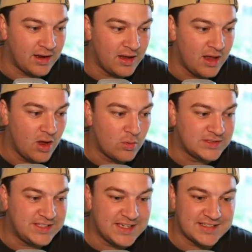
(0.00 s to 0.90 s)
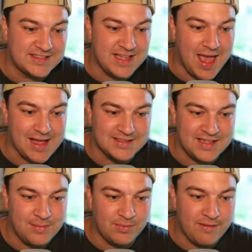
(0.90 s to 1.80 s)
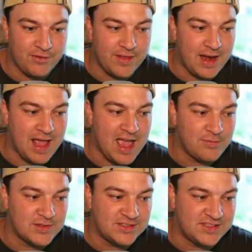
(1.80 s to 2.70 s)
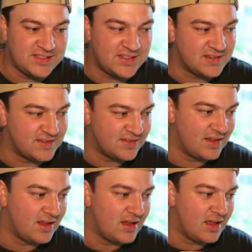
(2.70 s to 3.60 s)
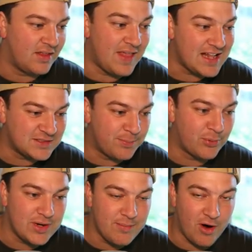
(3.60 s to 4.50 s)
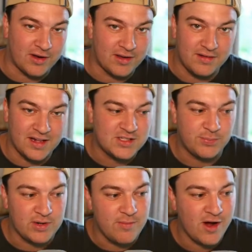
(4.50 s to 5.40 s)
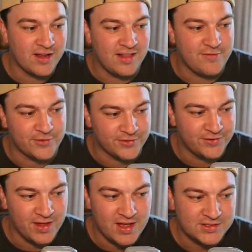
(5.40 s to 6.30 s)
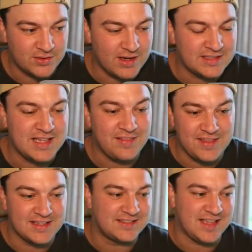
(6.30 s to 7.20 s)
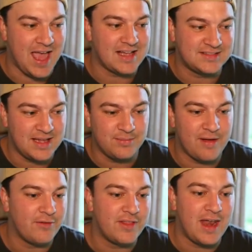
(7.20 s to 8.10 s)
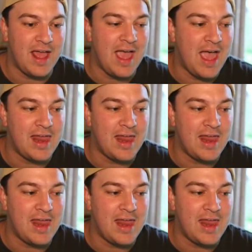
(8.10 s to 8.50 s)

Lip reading: was the exact same level that it had resistance, and that's pre-market. That's pre-market levels. So it's at the exact same level that it had